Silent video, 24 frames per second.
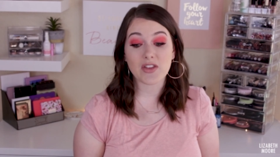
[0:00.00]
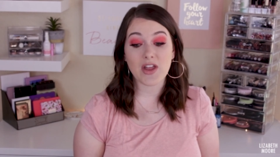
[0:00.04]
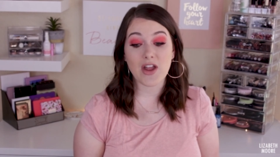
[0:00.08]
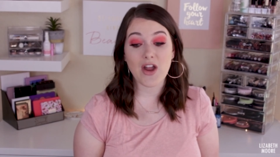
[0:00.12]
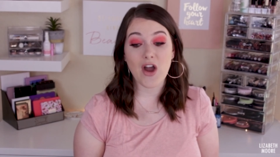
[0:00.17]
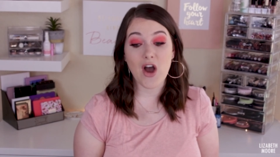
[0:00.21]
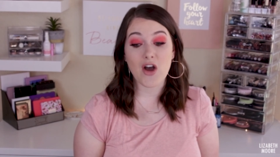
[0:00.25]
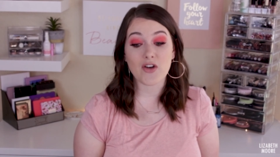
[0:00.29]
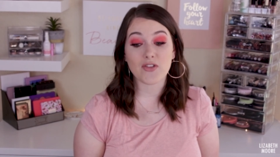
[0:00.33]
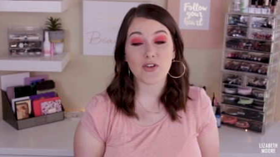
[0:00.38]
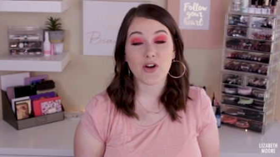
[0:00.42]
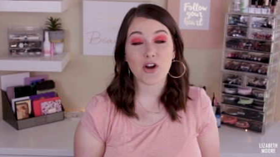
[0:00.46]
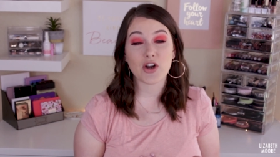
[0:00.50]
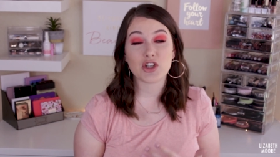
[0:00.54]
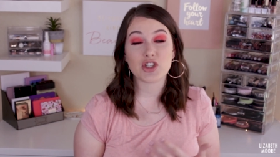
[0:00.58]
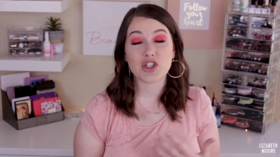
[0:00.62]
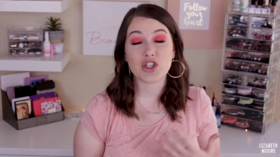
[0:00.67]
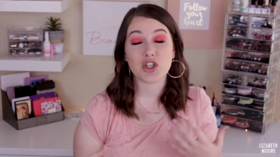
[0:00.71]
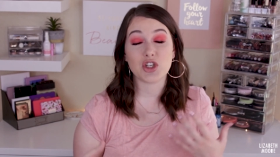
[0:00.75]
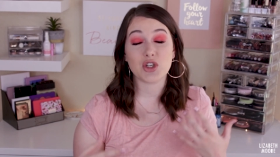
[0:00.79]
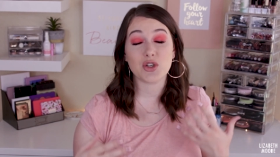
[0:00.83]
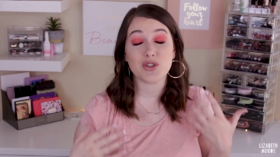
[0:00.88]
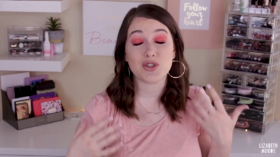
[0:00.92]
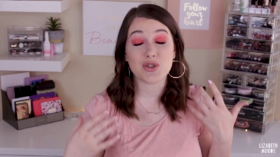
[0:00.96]
they offered
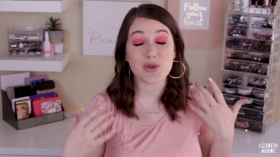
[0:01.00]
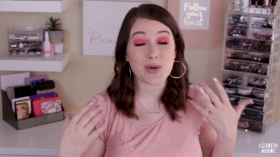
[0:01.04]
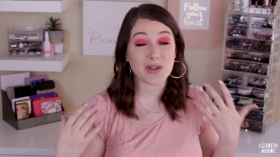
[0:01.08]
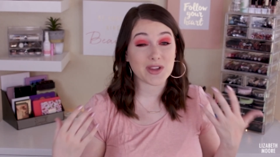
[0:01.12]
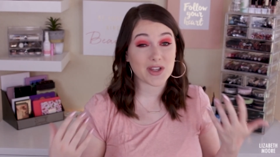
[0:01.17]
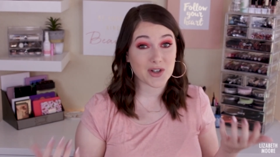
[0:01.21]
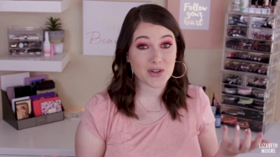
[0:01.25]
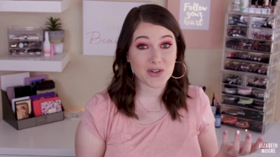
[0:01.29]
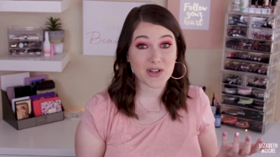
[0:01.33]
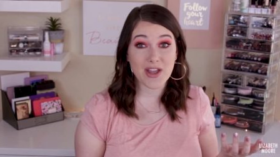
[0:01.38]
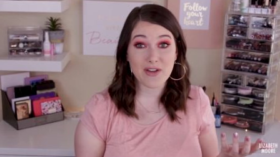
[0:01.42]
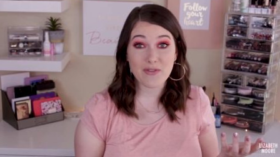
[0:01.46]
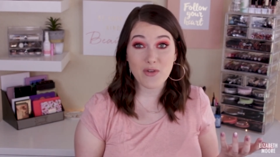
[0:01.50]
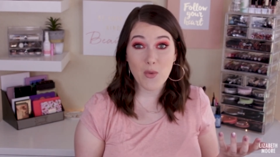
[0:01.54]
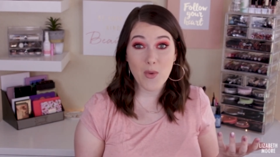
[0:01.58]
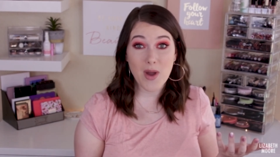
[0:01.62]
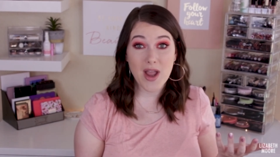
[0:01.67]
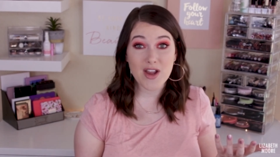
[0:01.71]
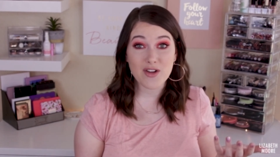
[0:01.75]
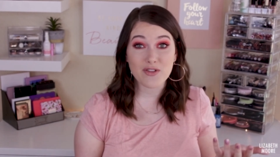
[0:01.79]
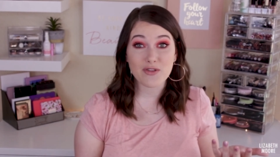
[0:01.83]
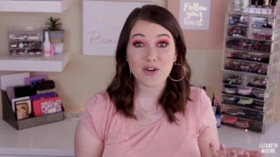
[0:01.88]
to do a little giveaway